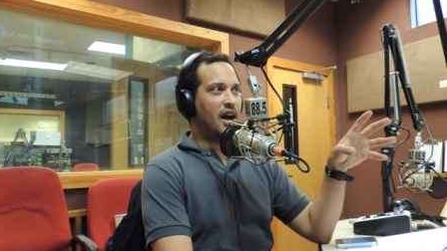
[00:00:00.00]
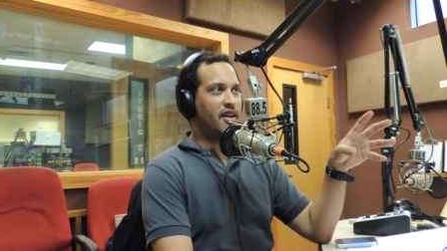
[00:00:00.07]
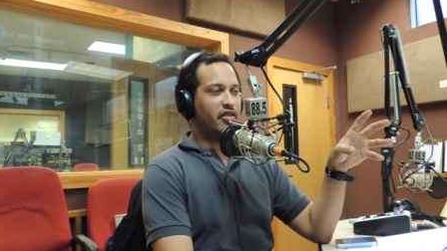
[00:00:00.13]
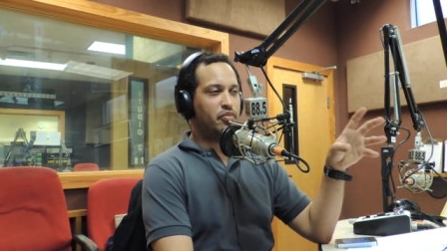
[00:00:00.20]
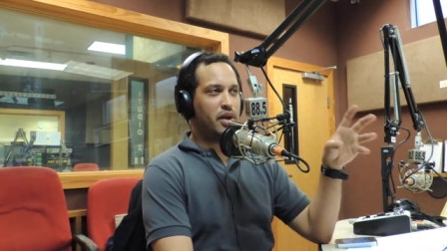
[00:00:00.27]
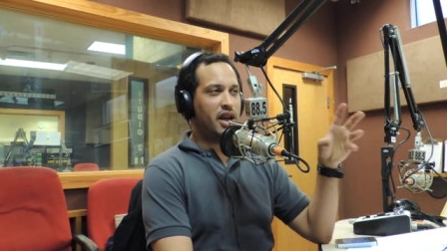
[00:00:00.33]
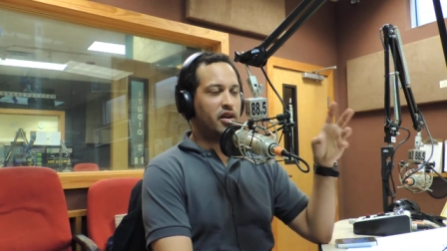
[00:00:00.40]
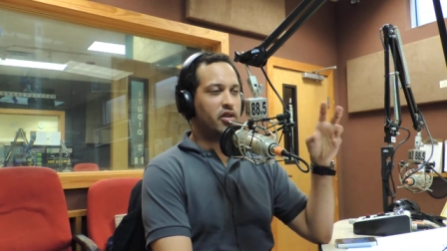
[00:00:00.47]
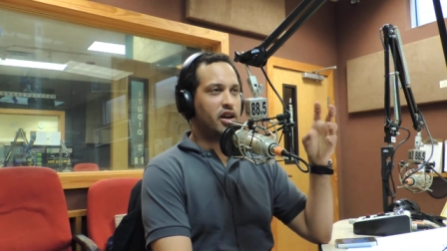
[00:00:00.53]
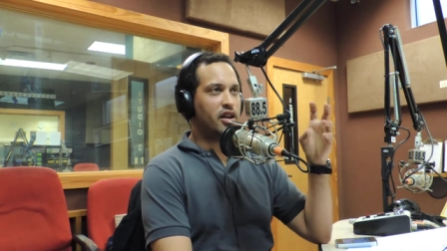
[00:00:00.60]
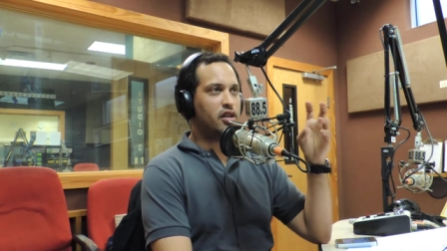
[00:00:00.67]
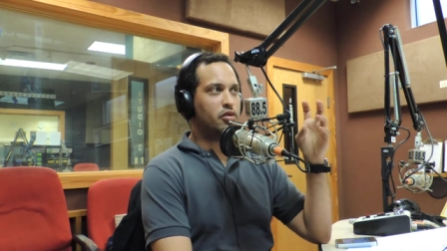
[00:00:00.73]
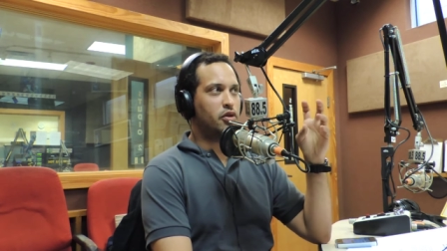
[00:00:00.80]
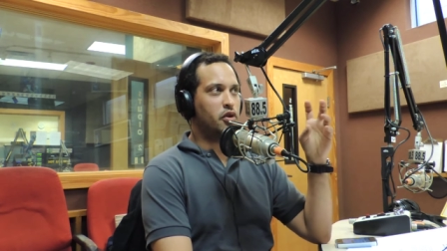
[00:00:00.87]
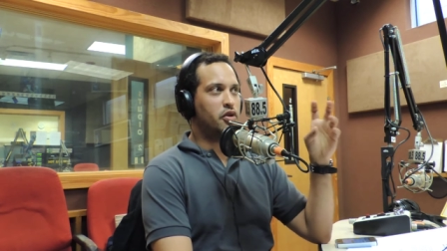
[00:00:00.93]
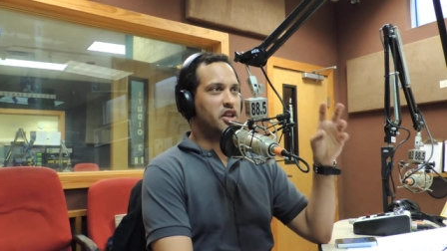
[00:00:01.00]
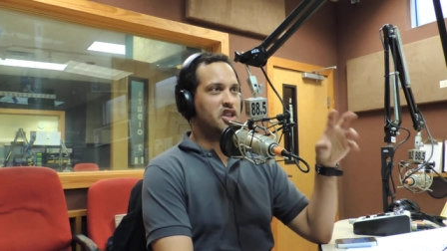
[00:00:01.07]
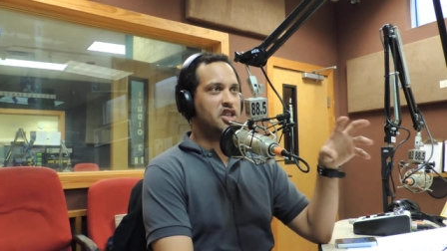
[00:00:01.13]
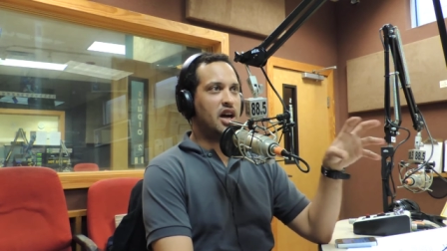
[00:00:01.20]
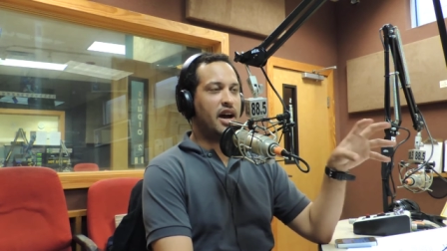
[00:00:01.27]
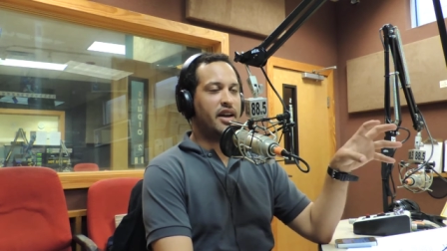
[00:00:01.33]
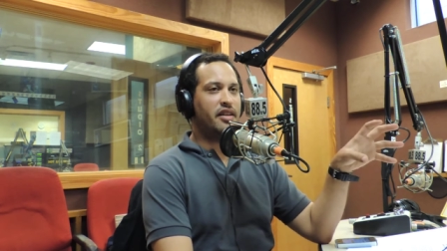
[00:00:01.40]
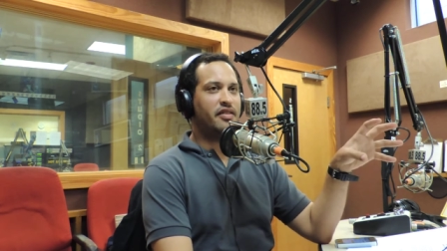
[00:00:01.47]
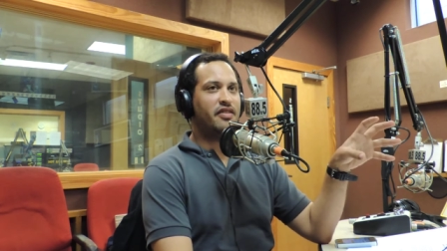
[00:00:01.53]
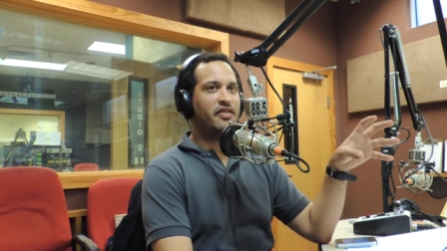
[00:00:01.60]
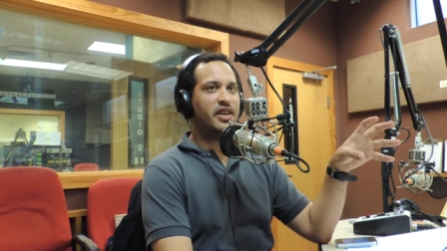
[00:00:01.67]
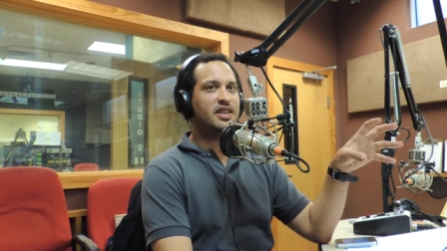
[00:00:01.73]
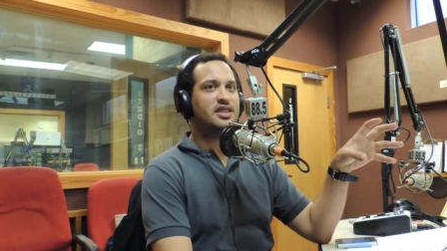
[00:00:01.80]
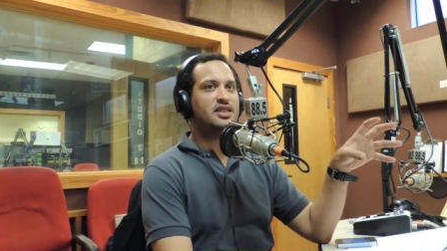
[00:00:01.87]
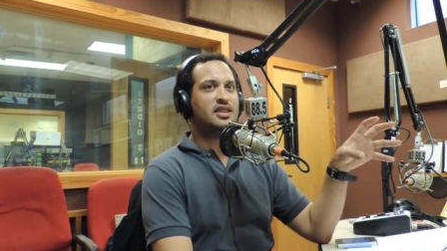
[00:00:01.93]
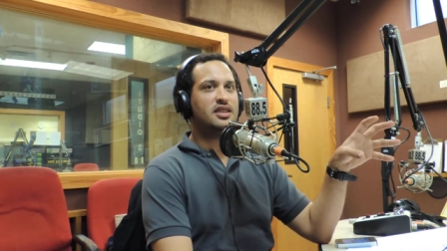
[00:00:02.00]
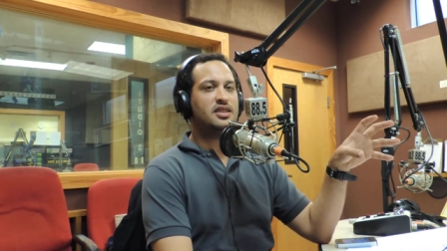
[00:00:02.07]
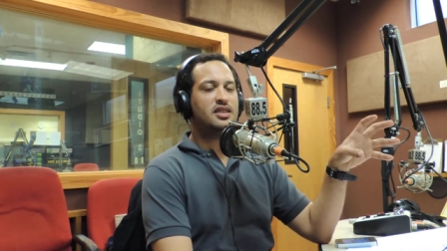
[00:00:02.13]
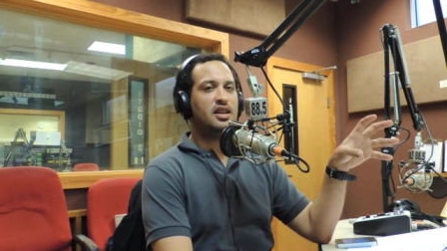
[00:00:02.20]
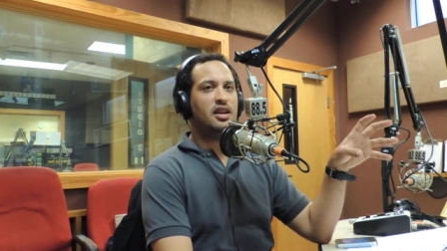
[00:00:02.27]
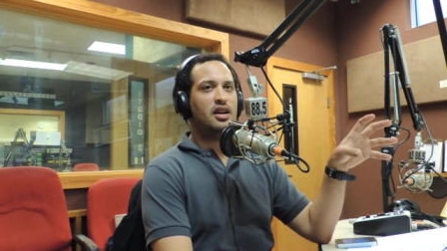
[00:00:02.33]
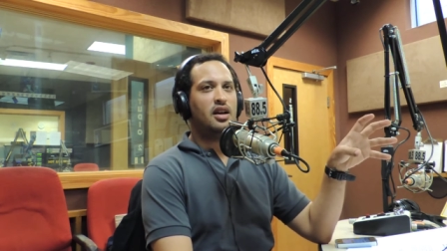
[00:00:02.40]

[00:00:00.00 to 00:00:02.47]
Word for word: kind of peering through the giant fences.